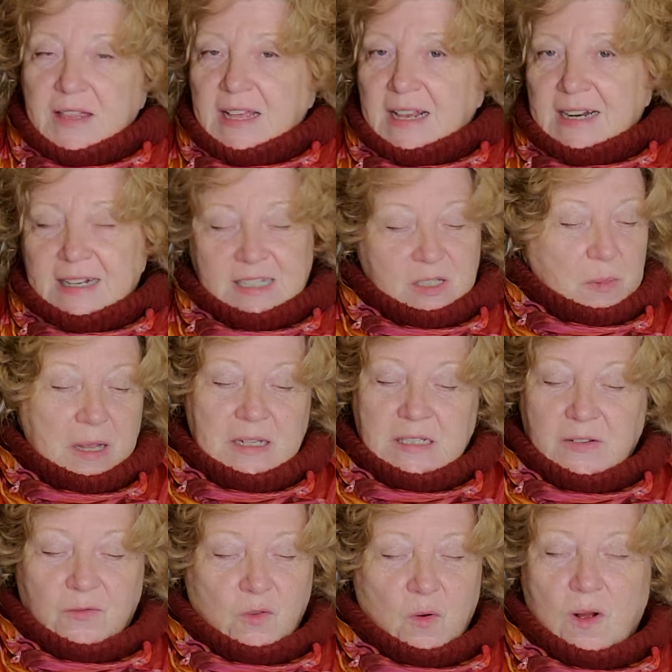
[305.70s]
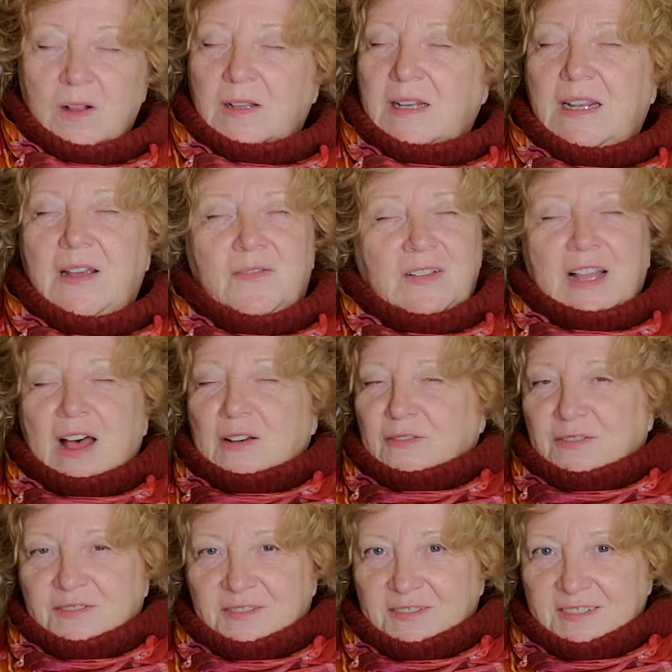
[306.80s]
that expansive quality of love?